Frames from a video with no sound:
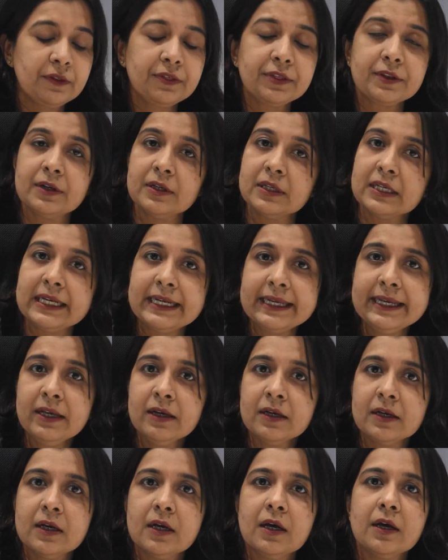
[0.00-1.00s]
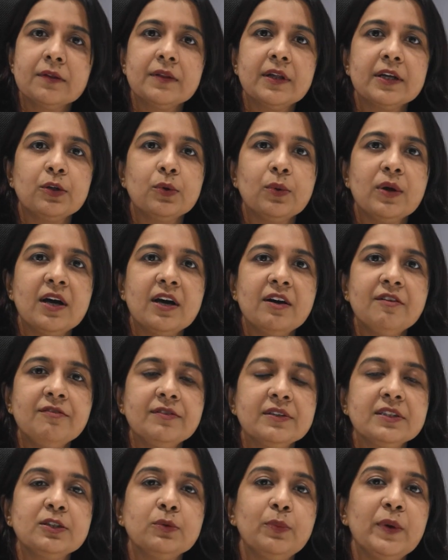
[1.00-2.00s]
Thirdly, that you
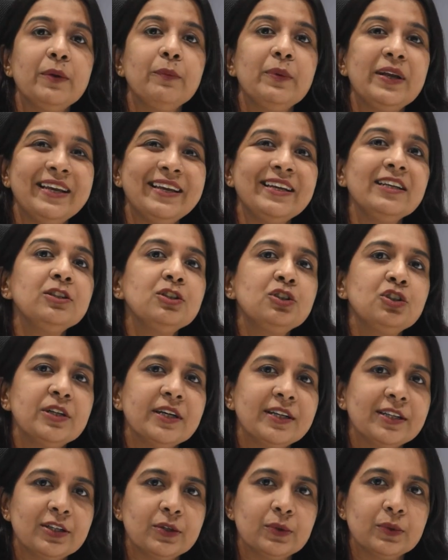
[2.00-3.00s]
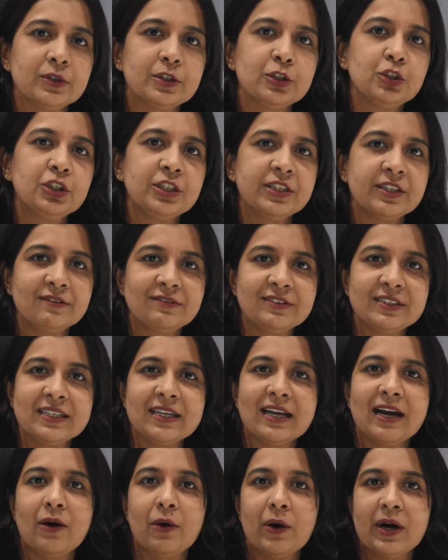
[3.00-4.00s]
have is when we inject you the
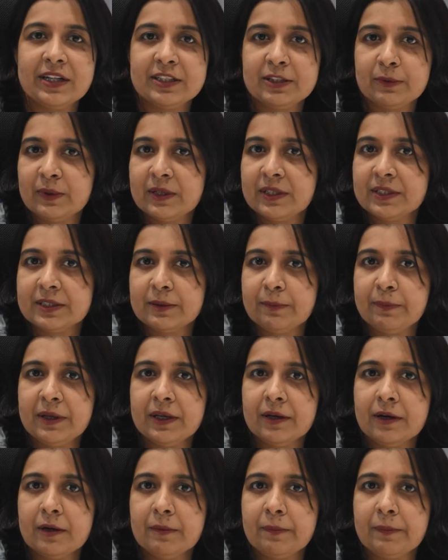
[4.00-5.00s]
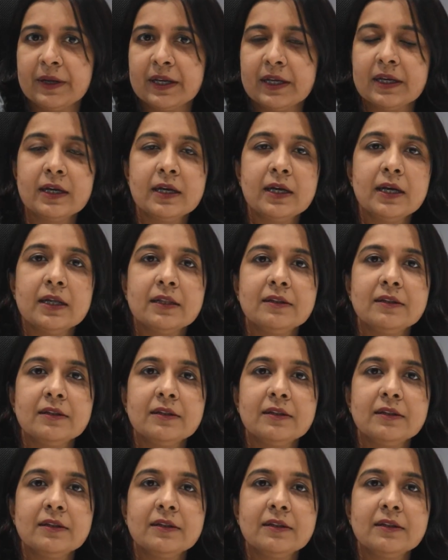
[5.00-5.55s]
GFC as well as the PRP,